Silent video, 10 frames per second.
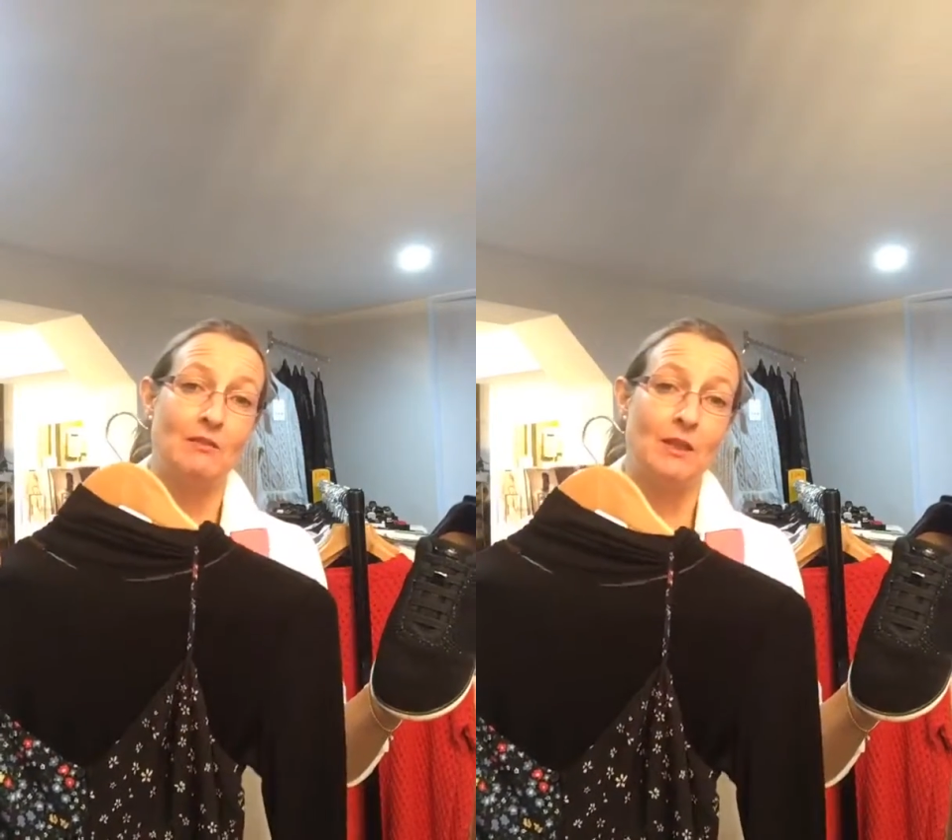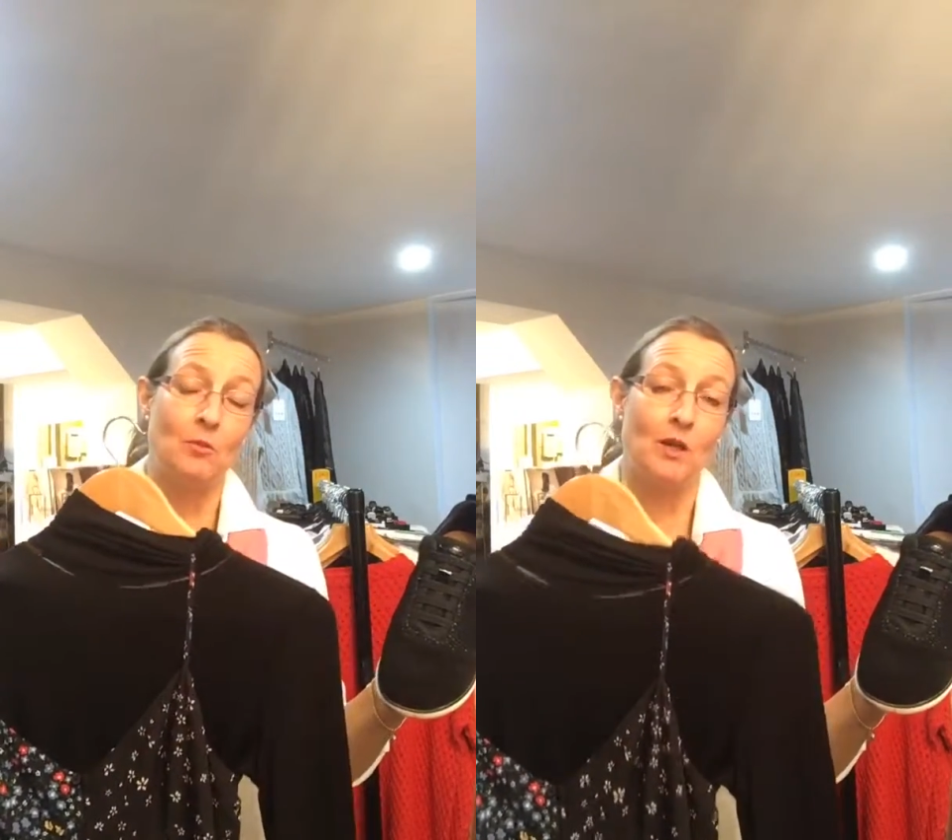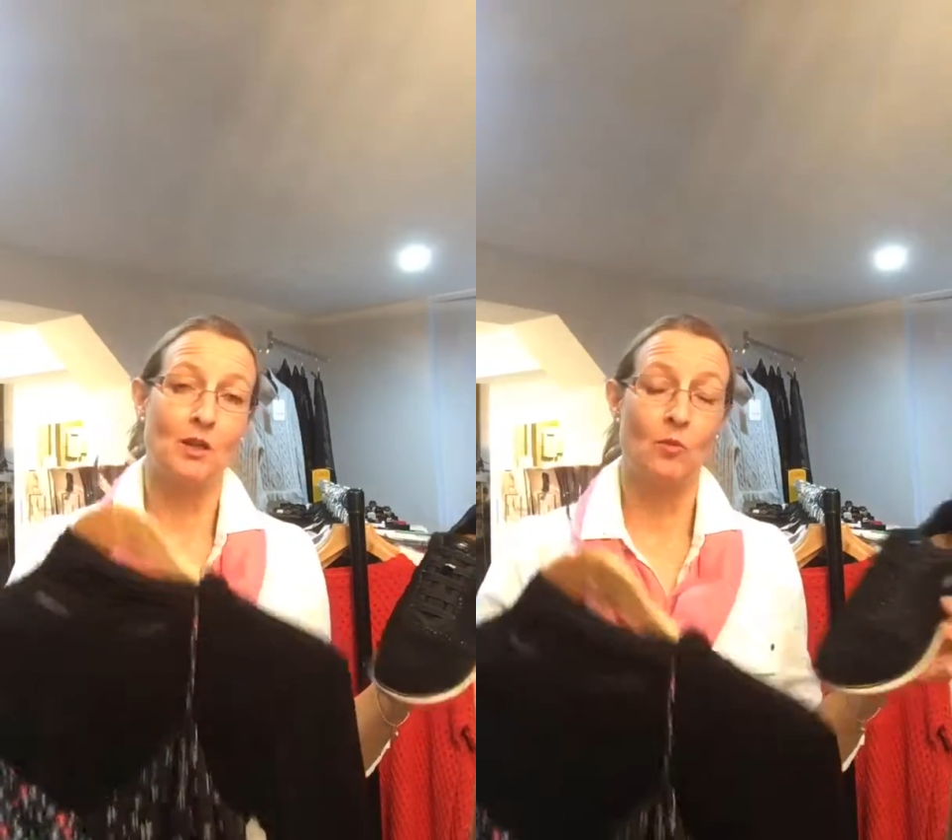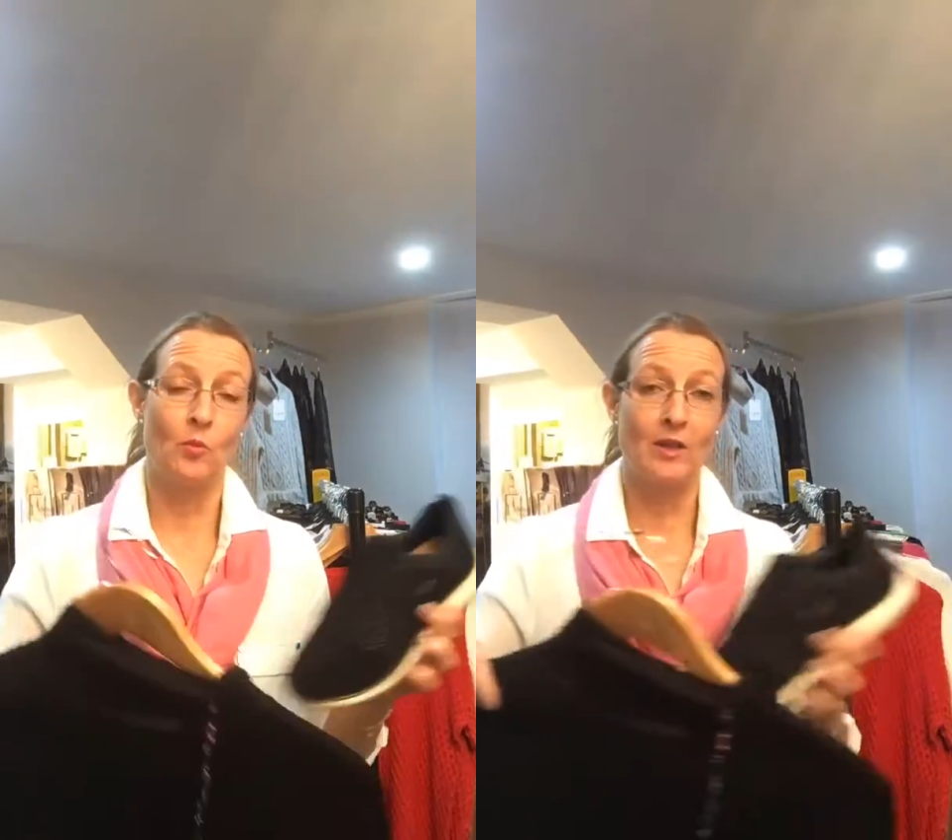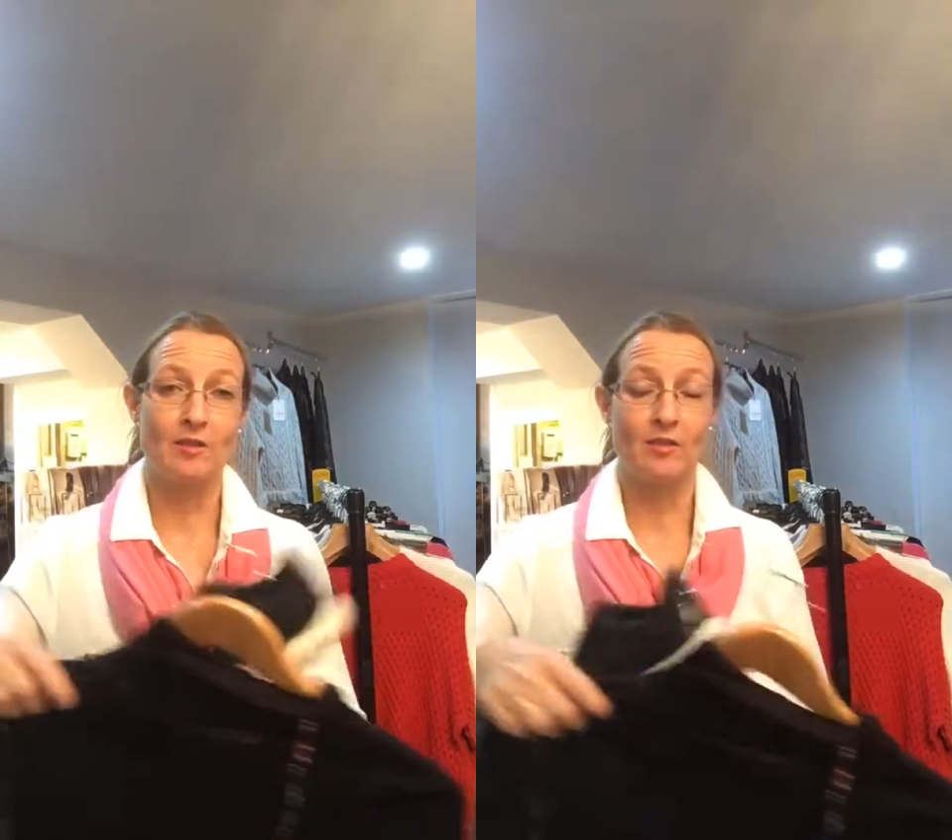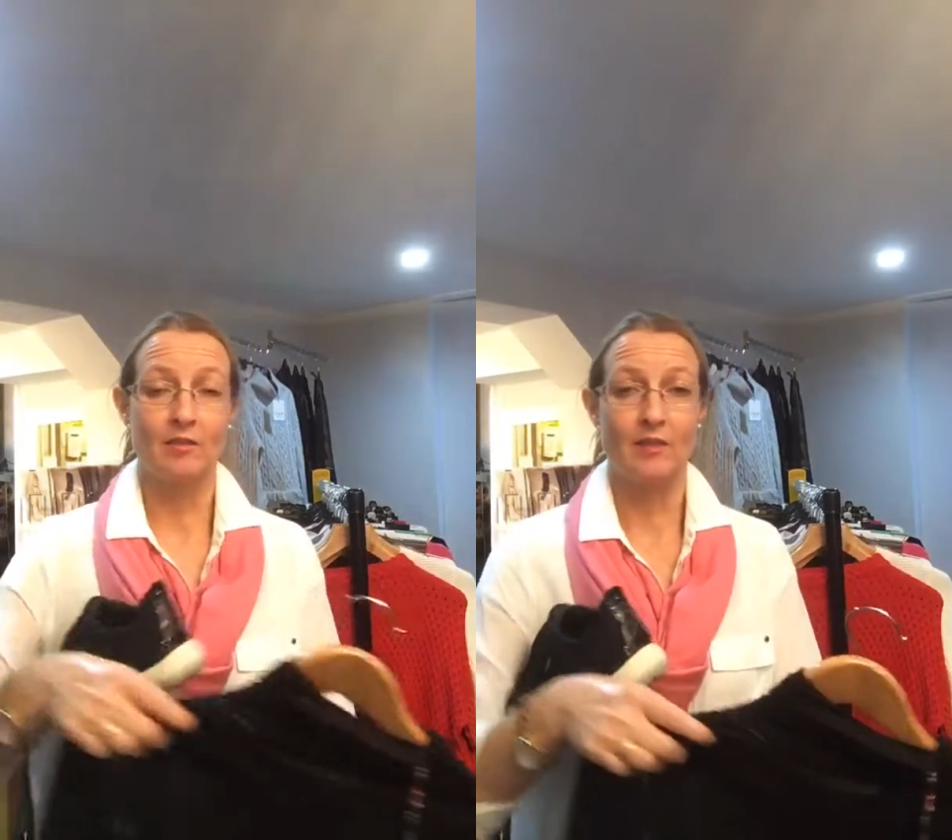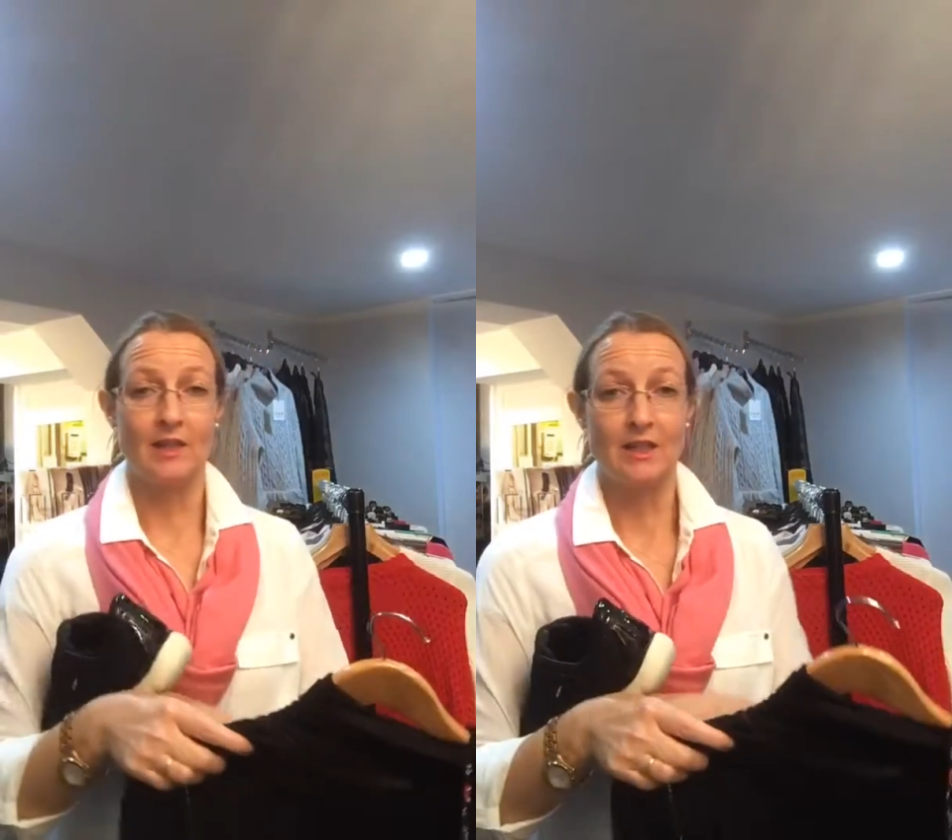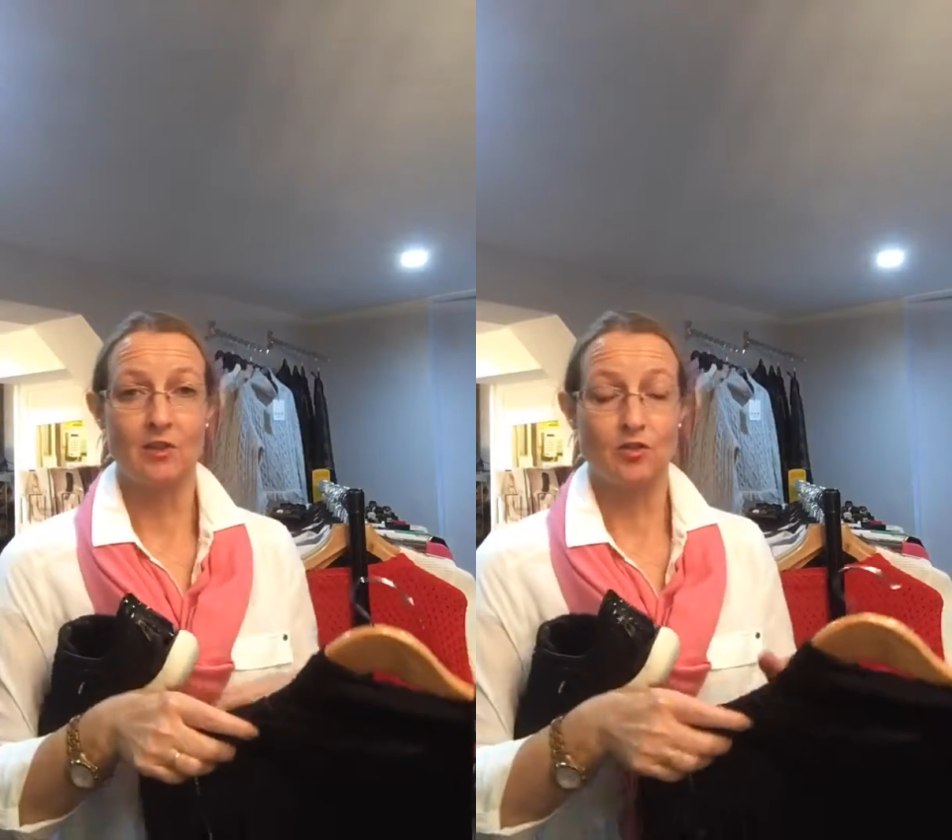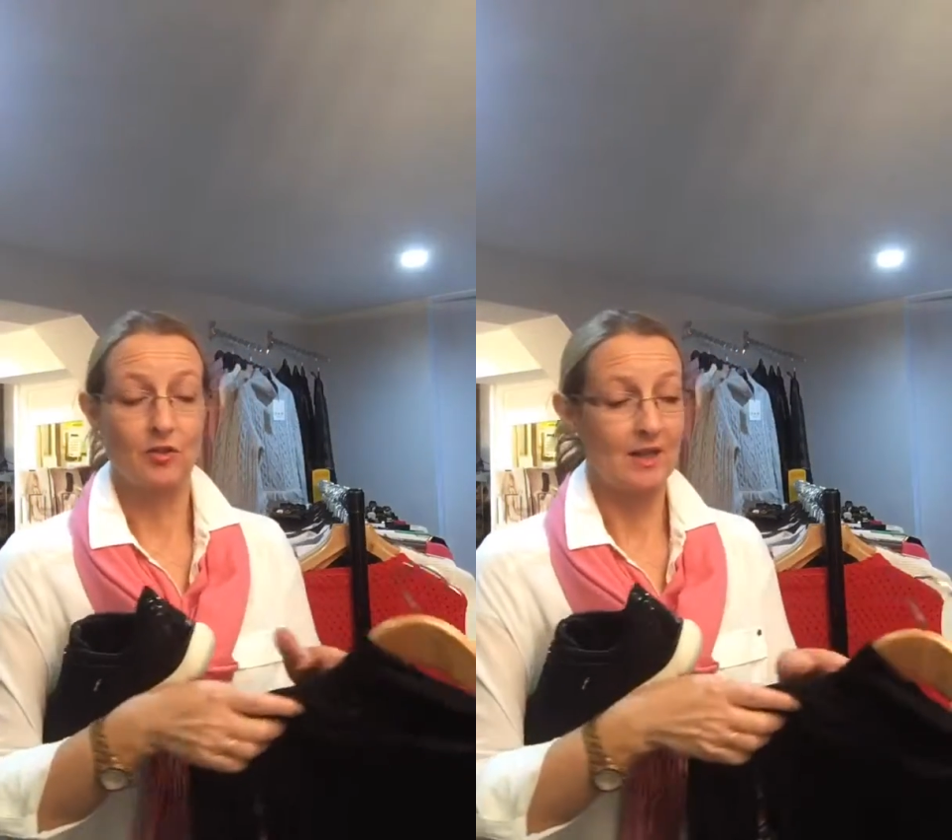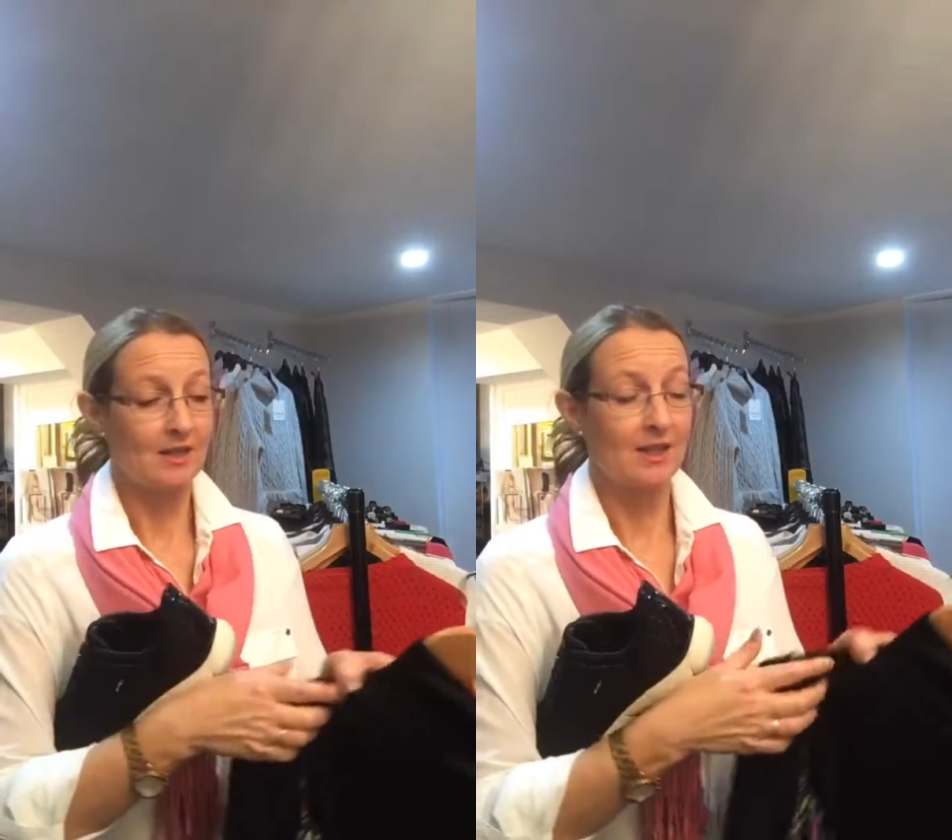really well with the dress.